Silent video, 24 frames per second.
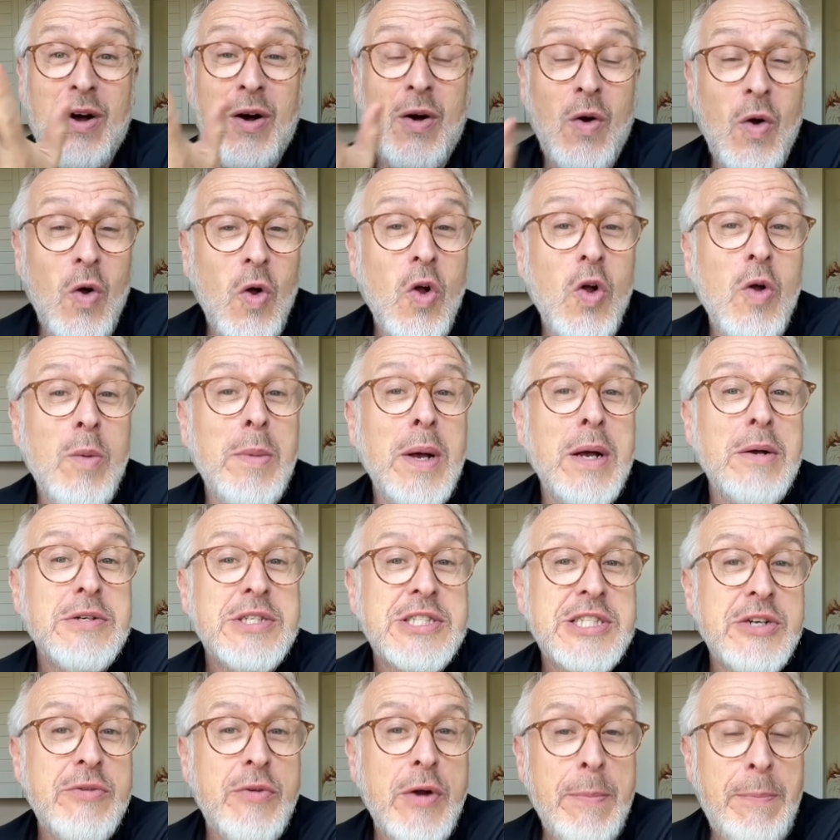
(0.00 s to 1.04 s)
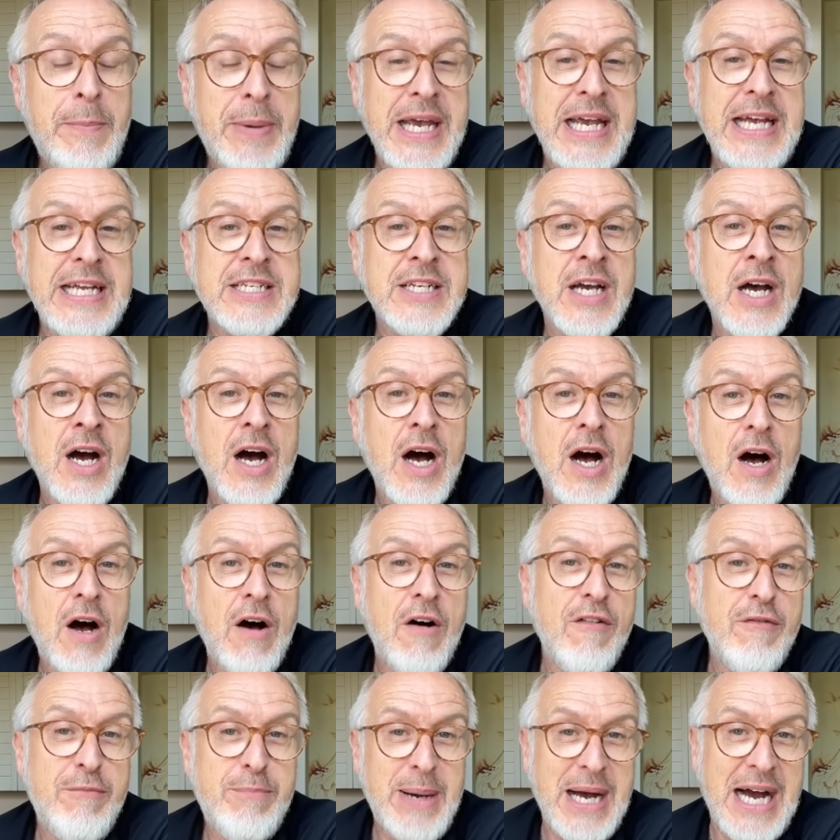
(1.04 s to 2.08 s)
almost a repeat
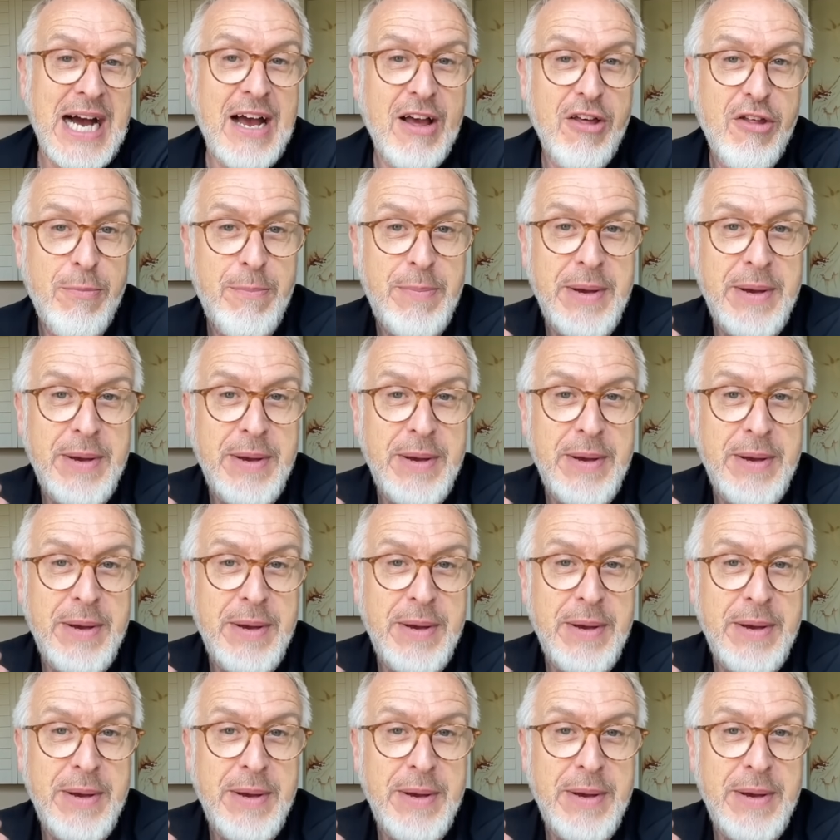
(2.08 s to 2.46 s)
of past